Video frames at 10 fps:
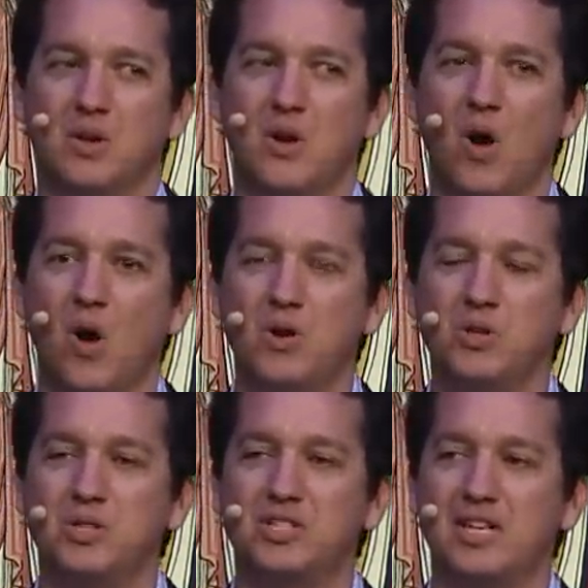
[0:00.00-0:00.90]
No,
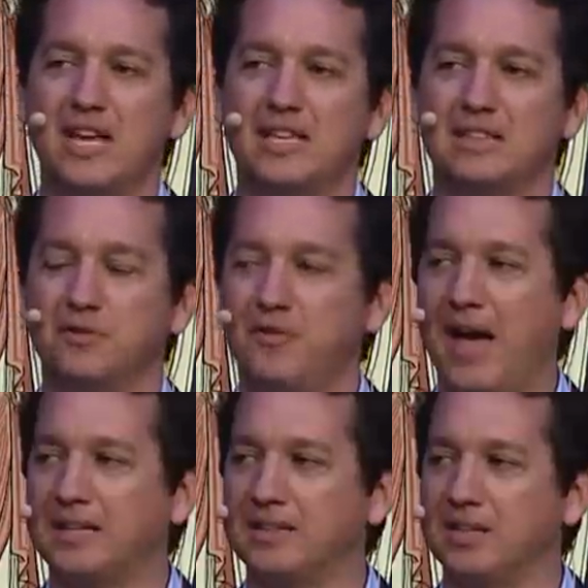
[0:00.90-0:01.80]
you would say that the
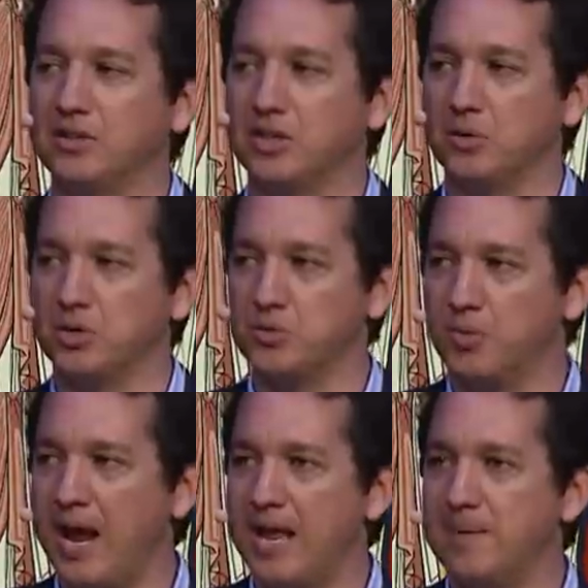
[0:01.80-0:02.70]
fact that there, there was
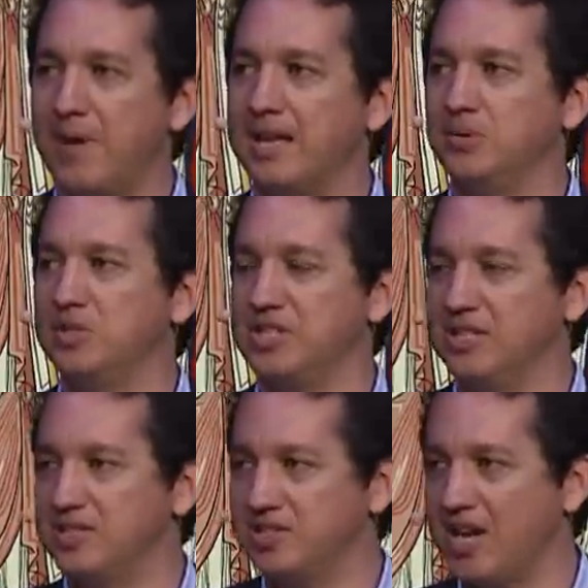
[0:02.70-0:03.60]
rape and it was
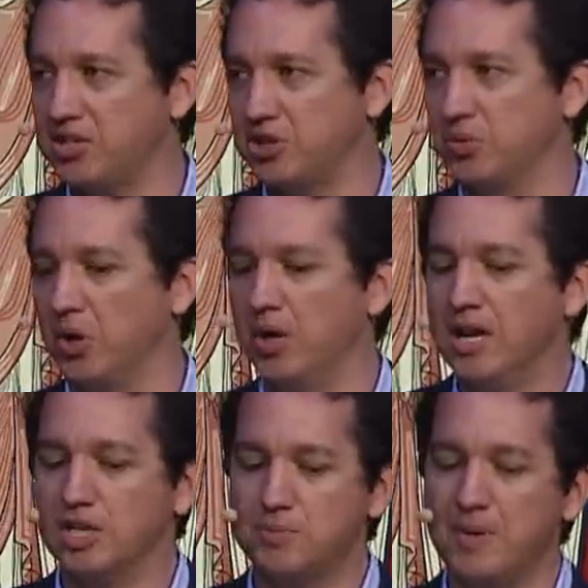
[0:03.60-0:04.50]
incestual,
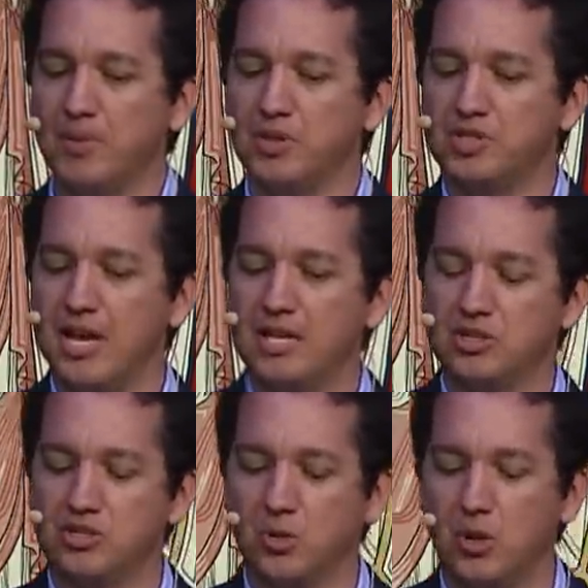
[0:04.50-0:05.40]
because people will say the
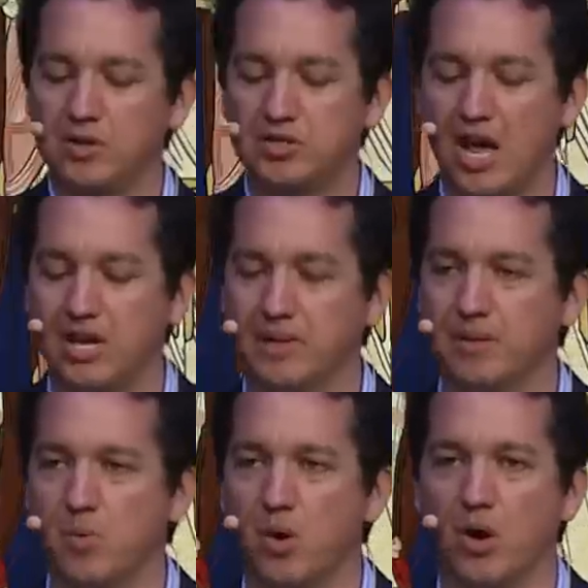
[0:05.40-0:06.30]
story of Sodom and
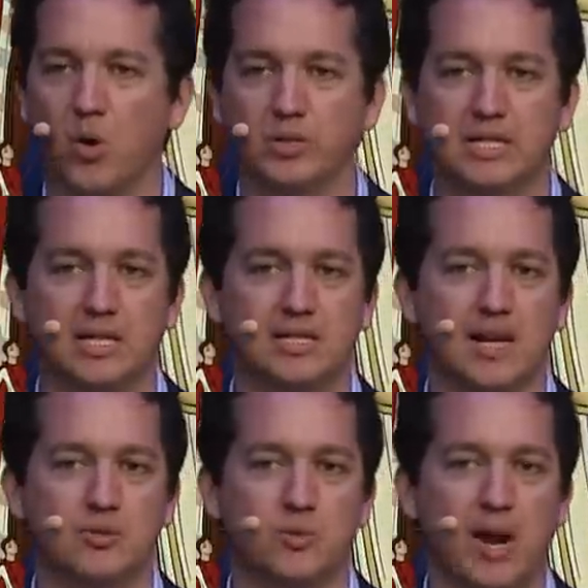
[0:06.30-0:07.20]
Gomorrah only
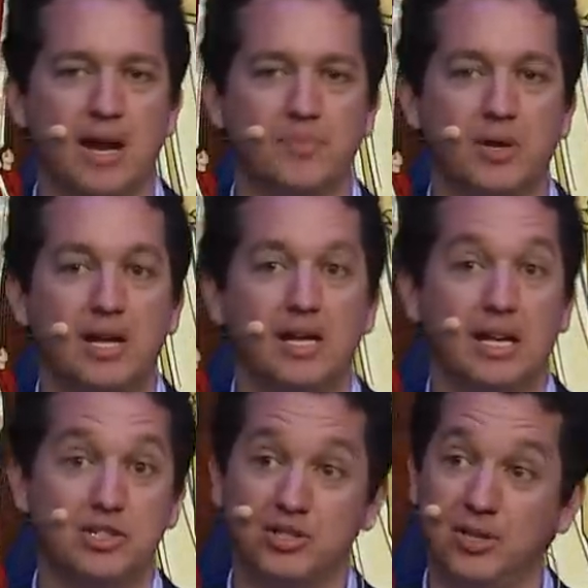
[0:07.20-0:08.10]
condemns rape.
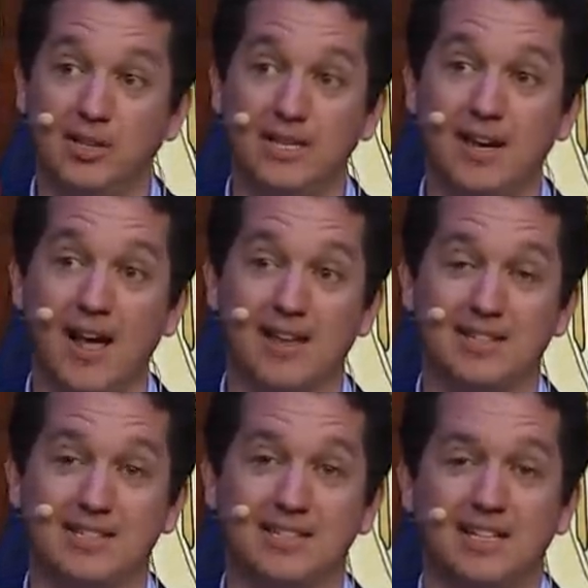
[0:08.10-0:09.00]
It certainly
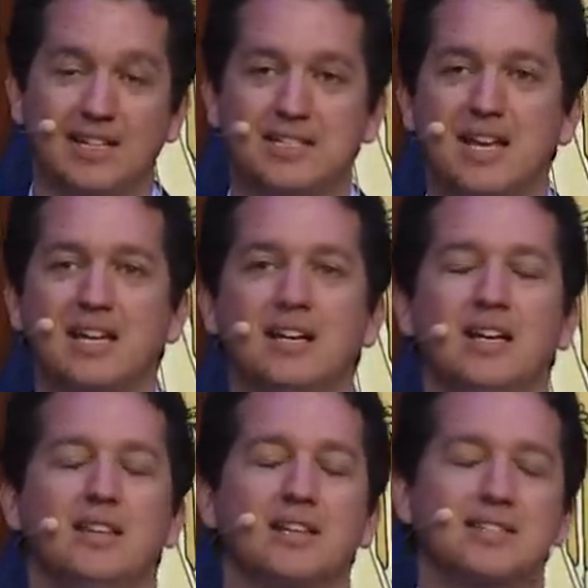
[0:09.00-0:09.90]
does. They'll say it,
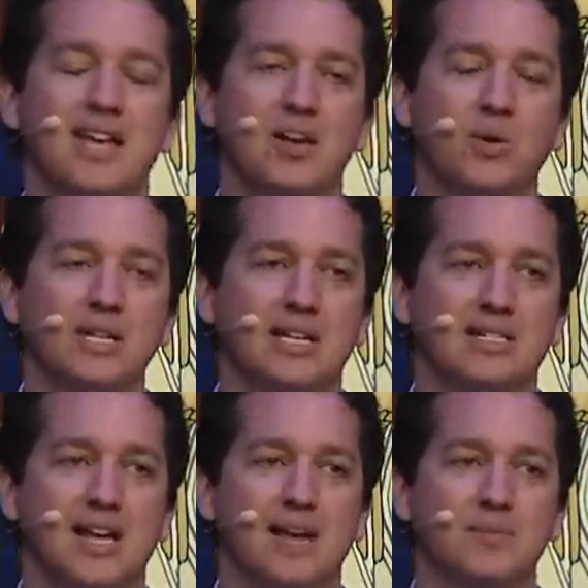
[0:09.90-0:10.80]
they'll say it only
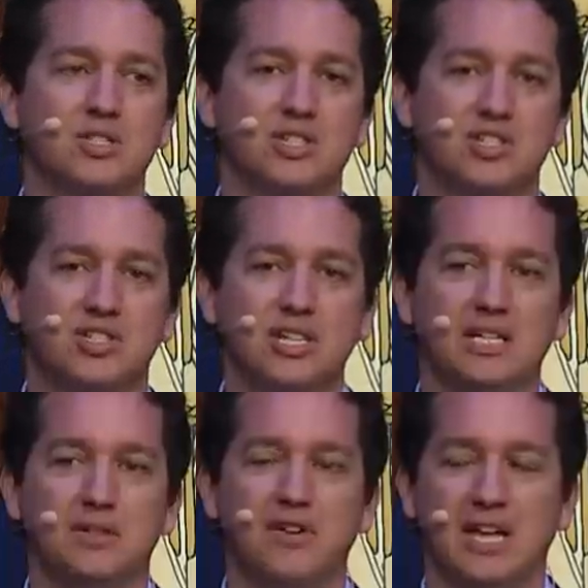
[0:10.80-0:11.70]
condemns the
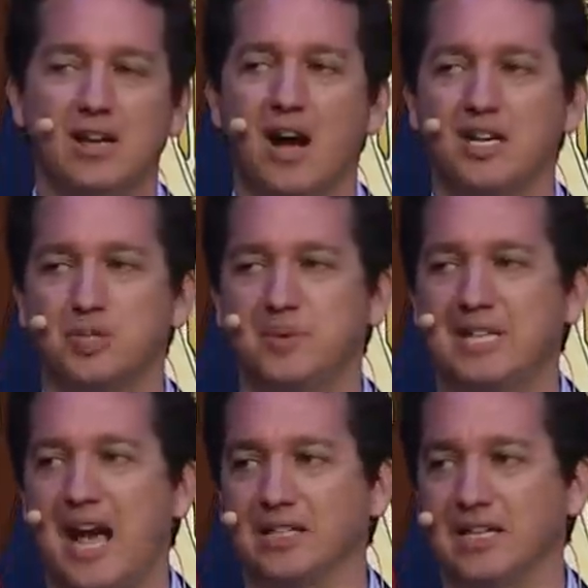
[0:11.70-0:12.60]
sin of
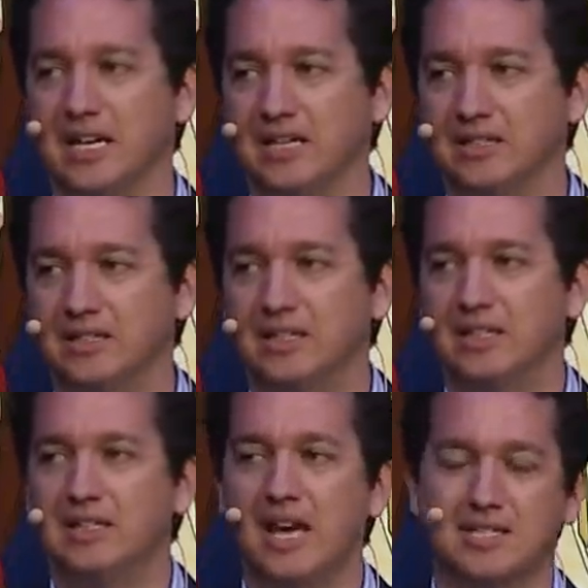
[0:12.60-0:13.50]
inhospitality.
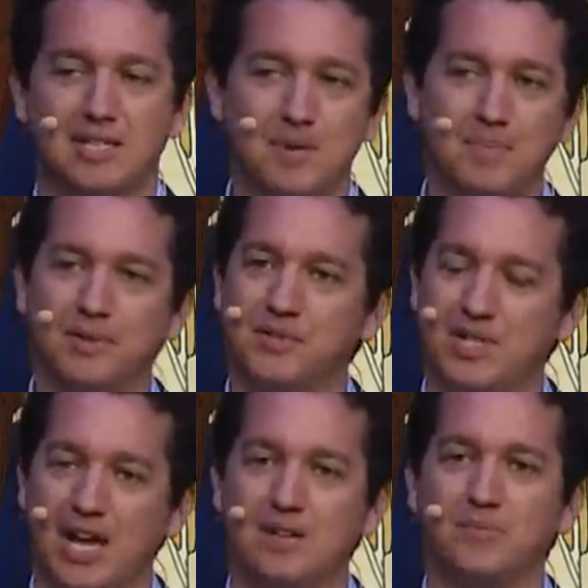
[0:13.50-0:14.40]
Yes, the people of
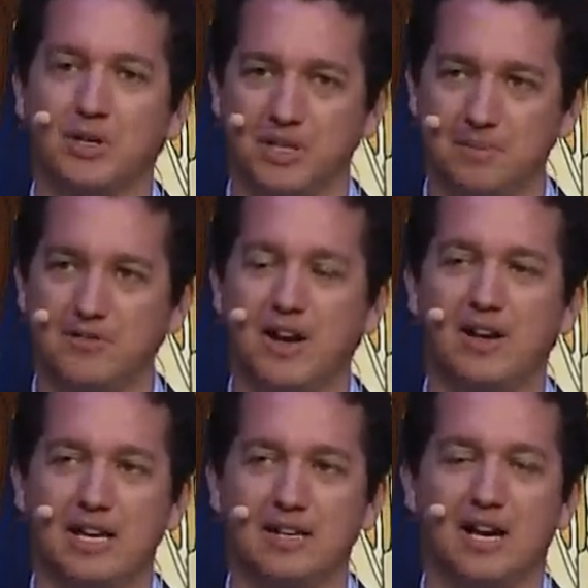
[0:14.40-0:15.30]
Sodom were going to be
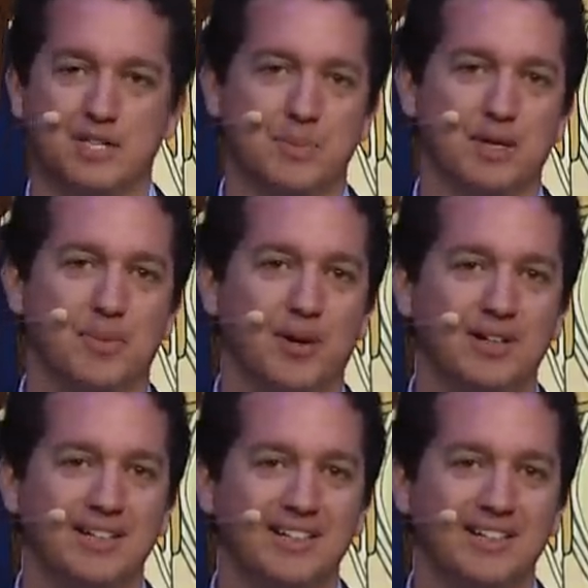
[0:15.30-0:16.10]
very inhospitable.